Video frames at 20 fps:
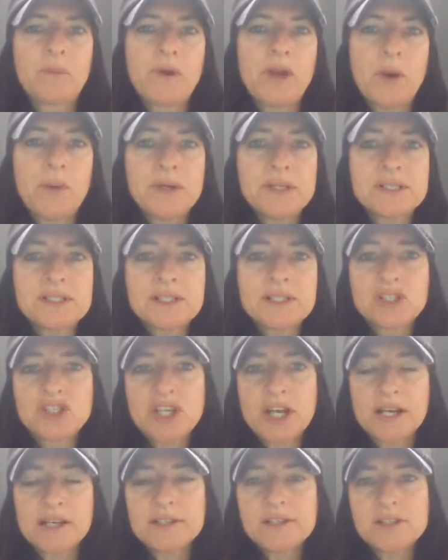we always
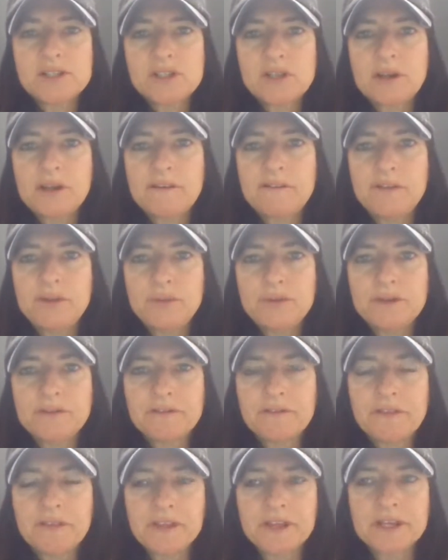suggest a few
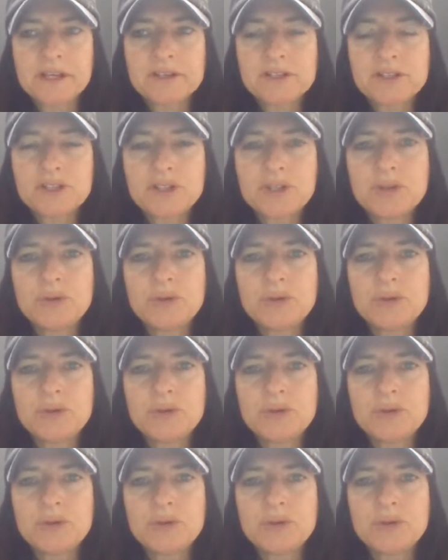different things